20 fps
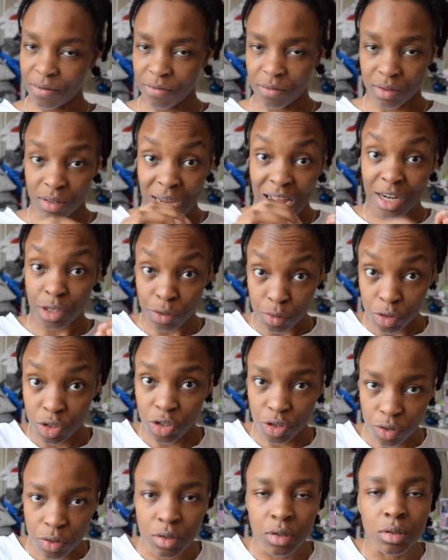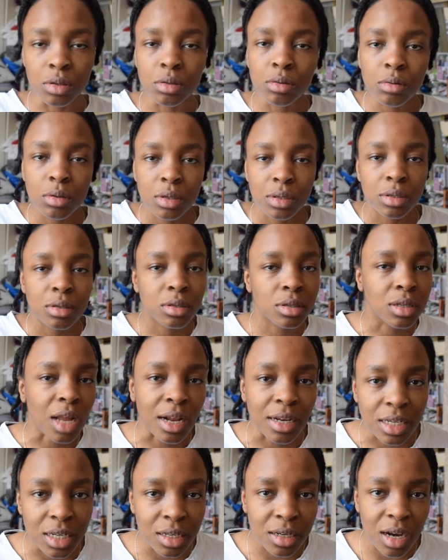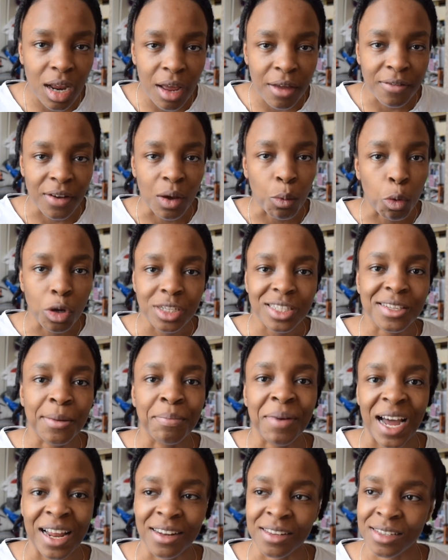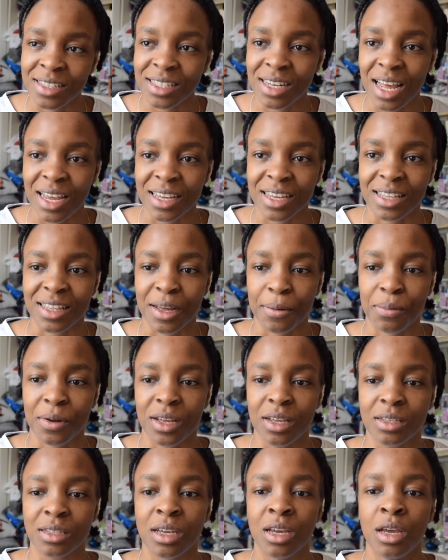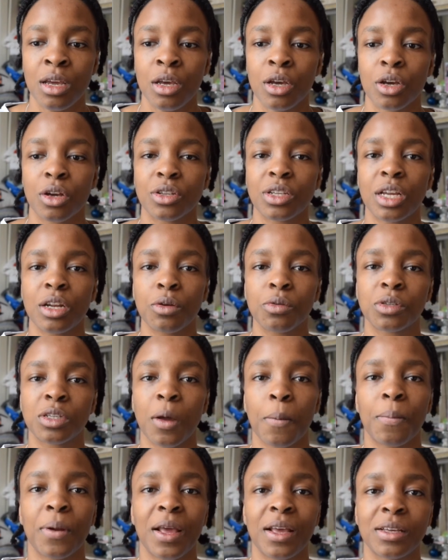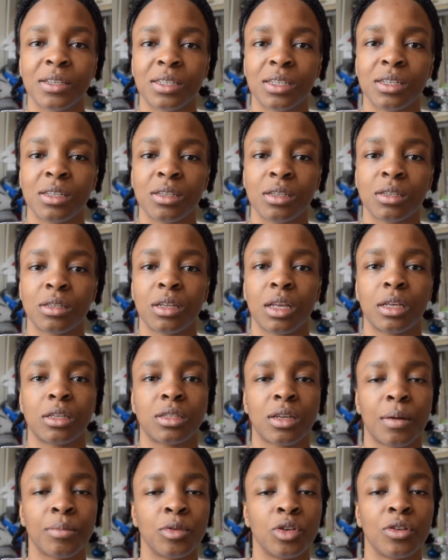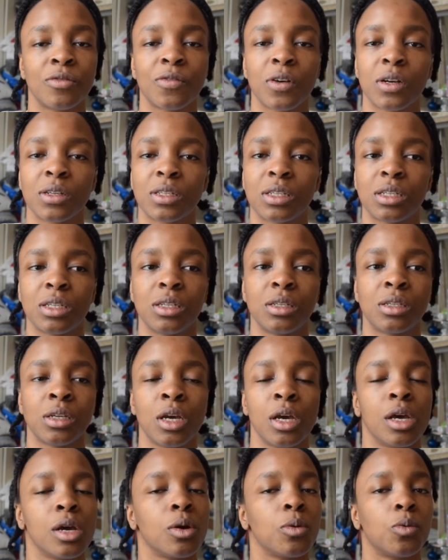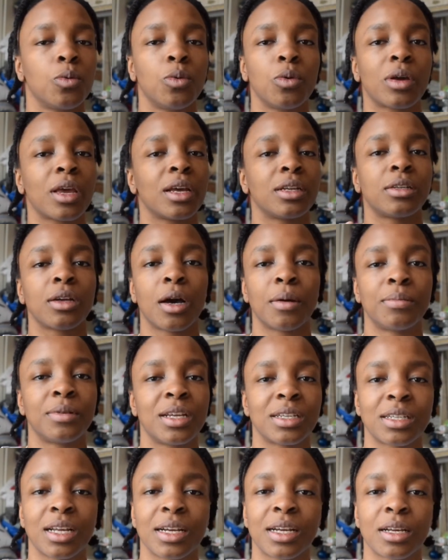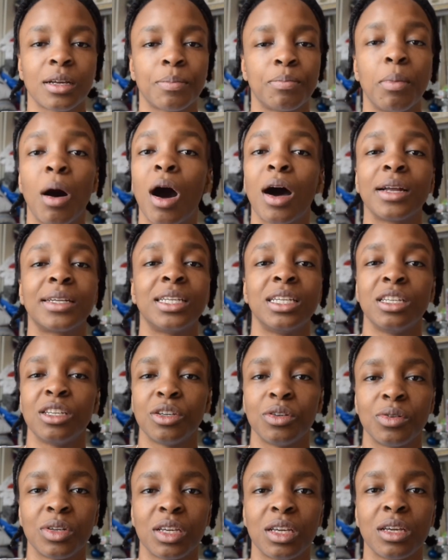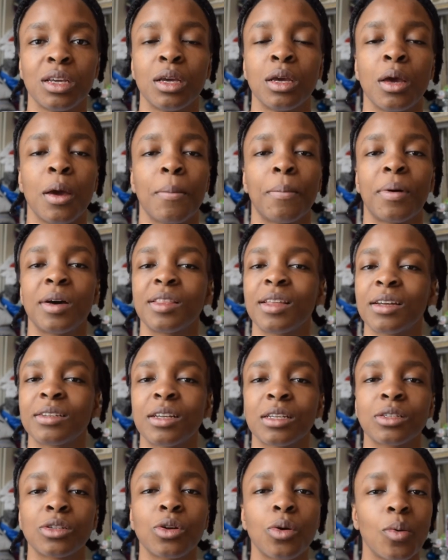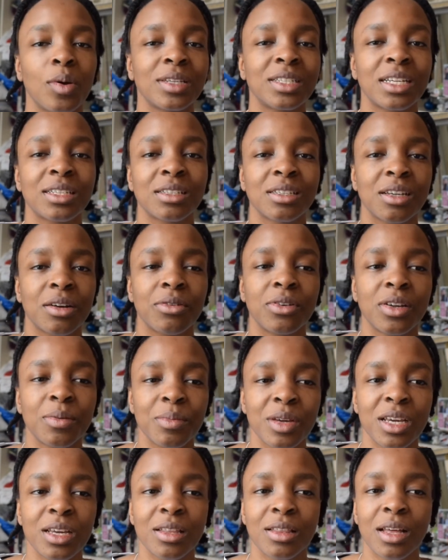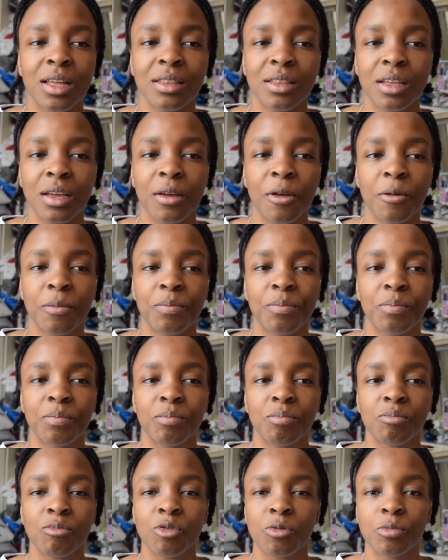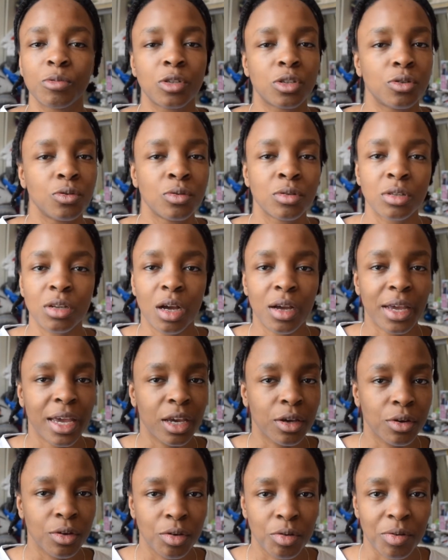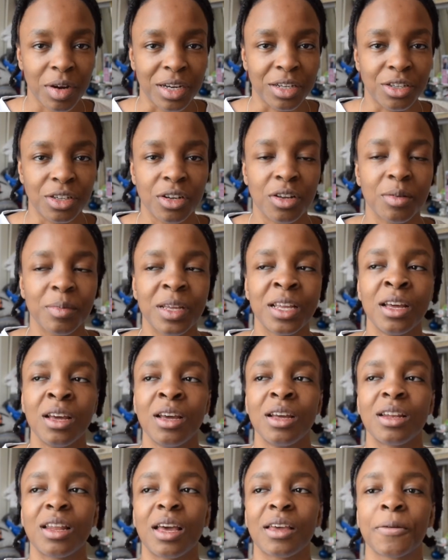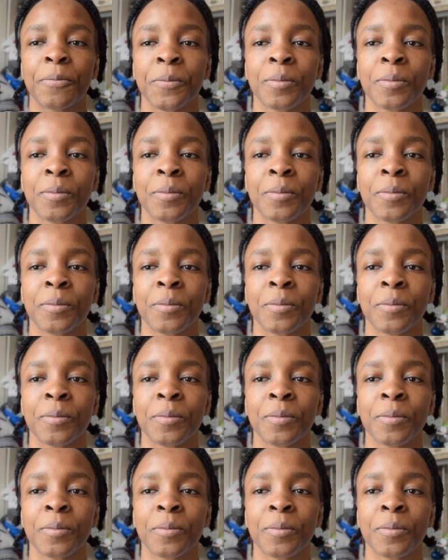actual student studying life. Like, what's the balance like in that place? Because I know some places, like some universities, will get dubbed as like a party uni, but that doesn't always necessarily mean that their students aren't getting good grades. You know what I mean? Like,